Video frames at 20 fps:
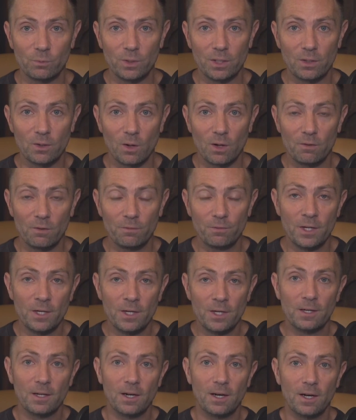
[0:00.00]
a week off.
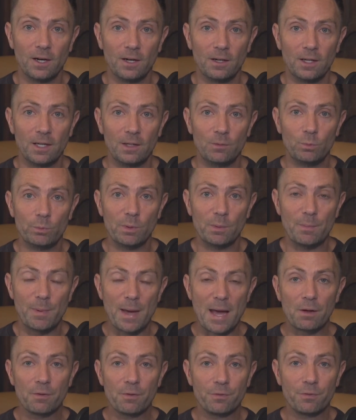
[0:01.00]
Uh, and we'll be
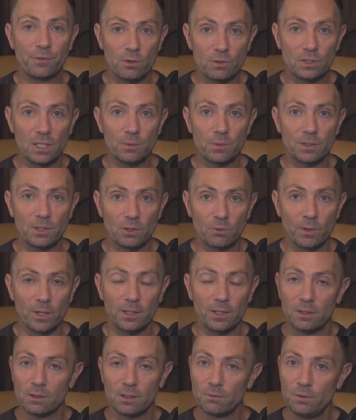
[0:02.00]
back Thursday with a
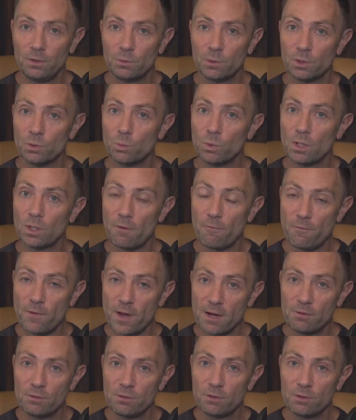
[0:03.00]
great interview with one of the
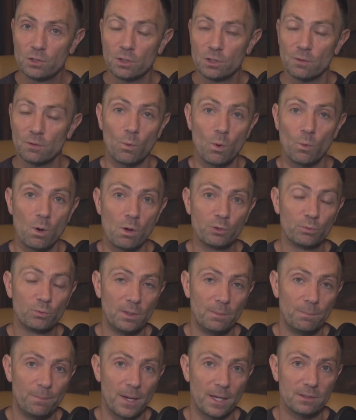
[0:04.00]
founders of Wall
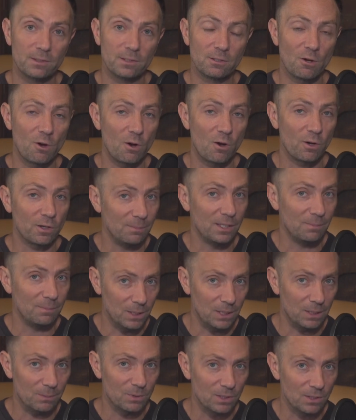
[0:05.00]
Street Bets, talking
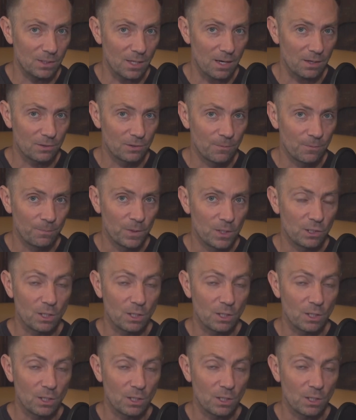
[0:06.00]
meme stocks,